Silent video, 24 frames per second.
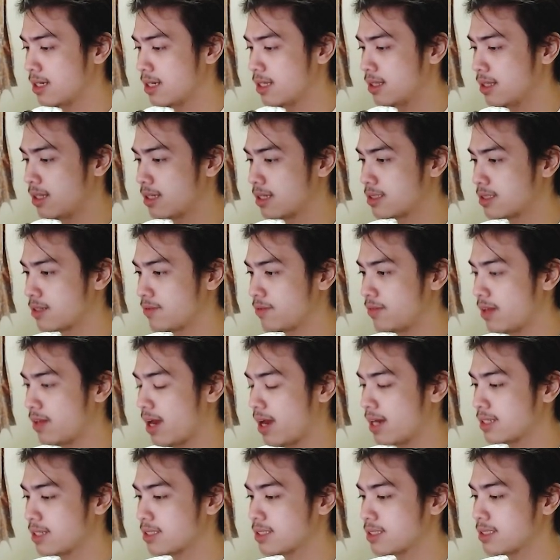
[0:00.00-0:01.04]
does a
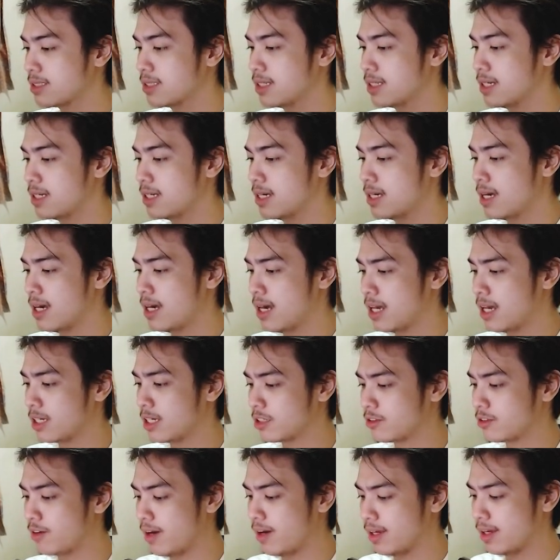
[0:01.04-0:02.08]
flash, and
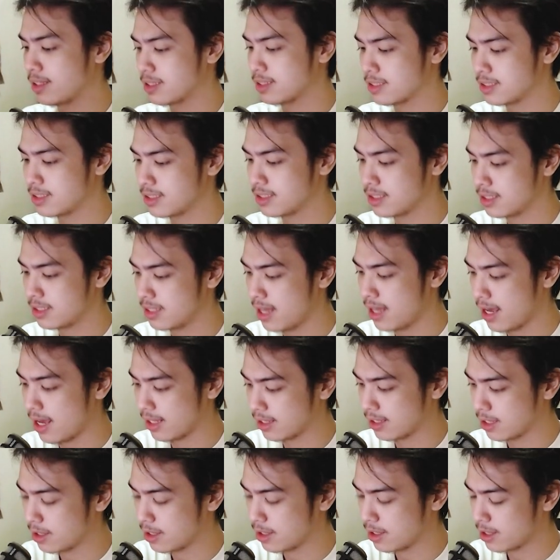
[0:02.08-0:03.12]
creates that.
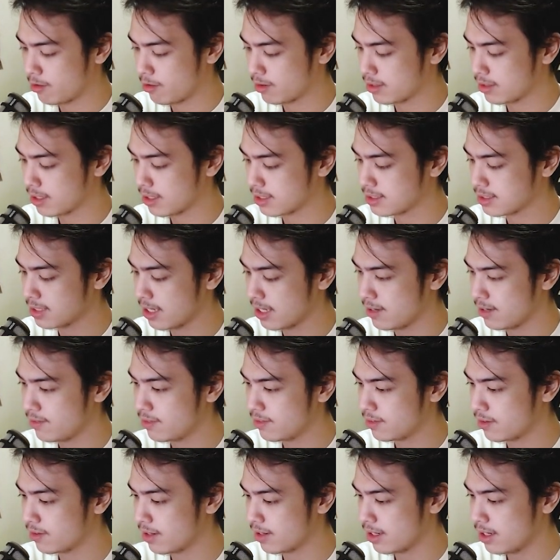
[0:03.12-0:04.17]
Now we click Save
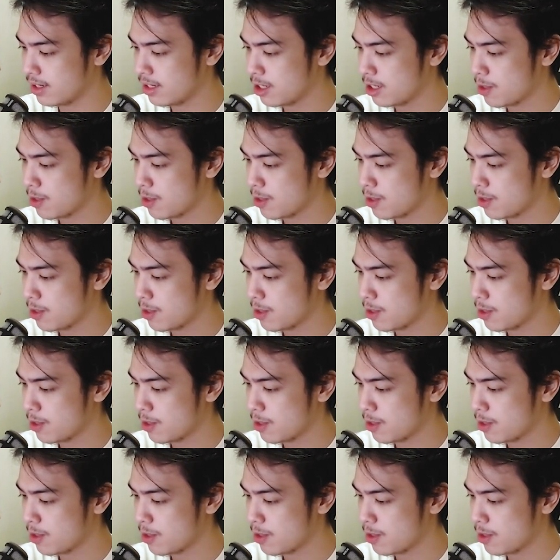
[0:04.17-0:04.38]
3.